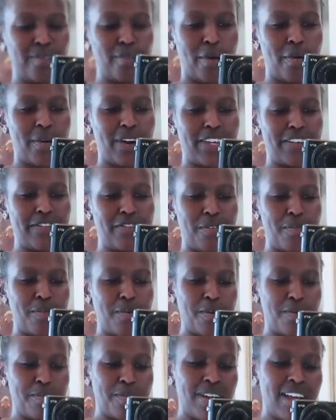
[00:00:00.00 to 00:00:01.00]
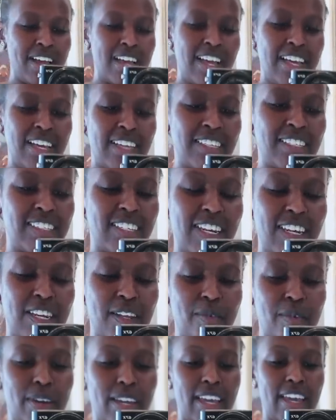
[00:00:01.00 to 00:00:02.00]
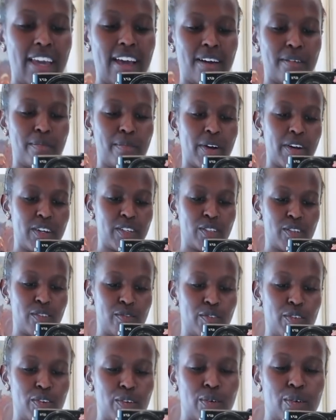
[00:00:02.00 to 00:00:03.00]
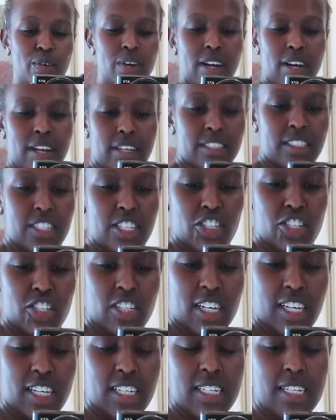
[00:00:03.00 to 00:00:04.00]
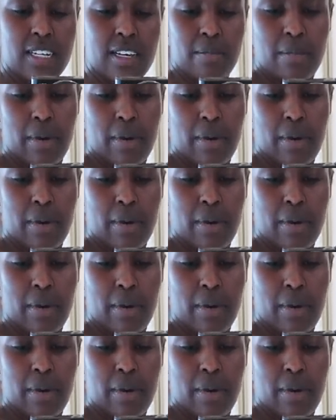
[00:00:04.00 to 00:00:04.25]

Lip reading: We're working from home. So anyway, yeah, Paris Review t-shirt.